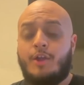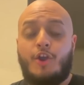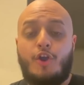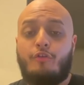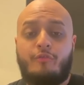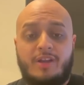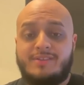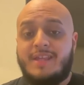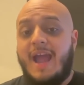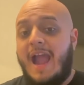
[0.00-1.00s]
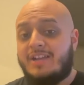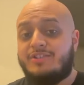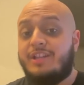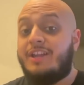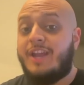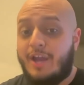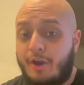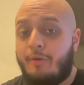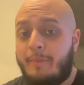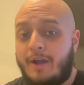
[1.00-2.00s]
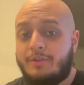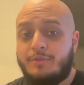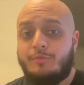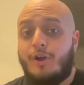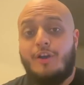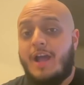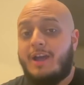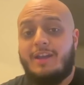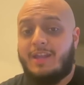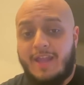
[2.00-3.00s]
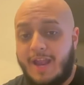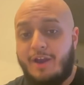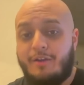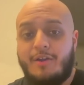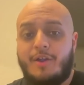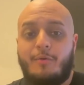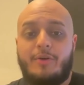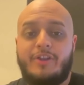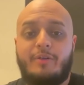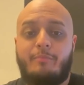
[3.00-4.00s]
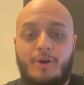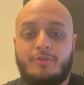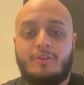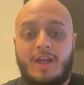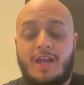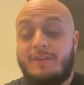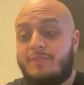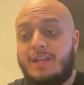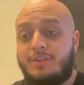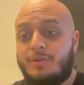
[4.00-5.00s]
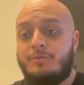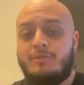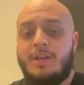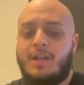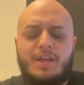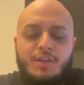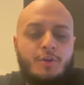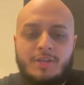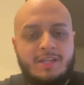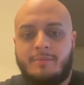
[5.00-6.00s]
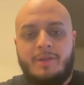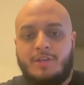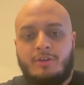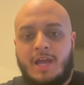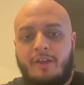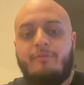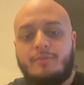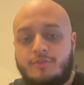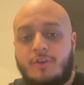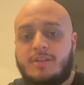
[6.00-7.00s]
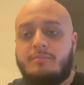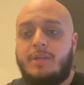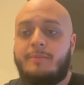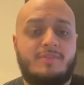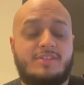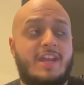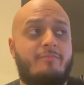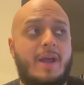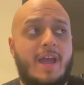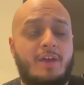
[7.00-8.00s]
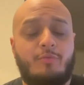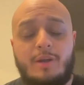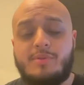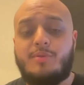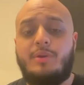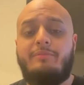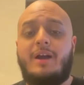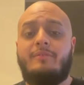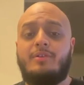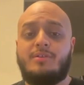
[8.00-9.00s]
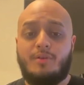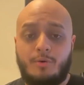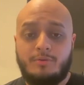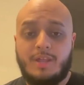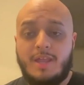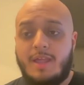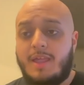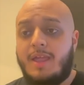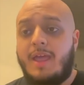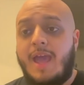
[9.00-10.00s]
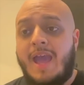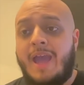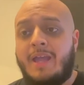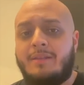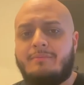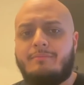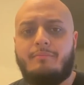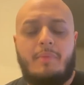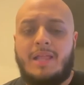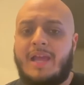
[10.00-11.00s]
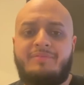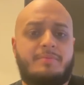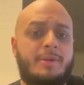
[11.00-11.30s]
Girlfriends that actually care about you are not going to care whether you're bald or not. If they do, you don't need them in your life. Trust me. I shaved my head when I was 25 years old, and my life's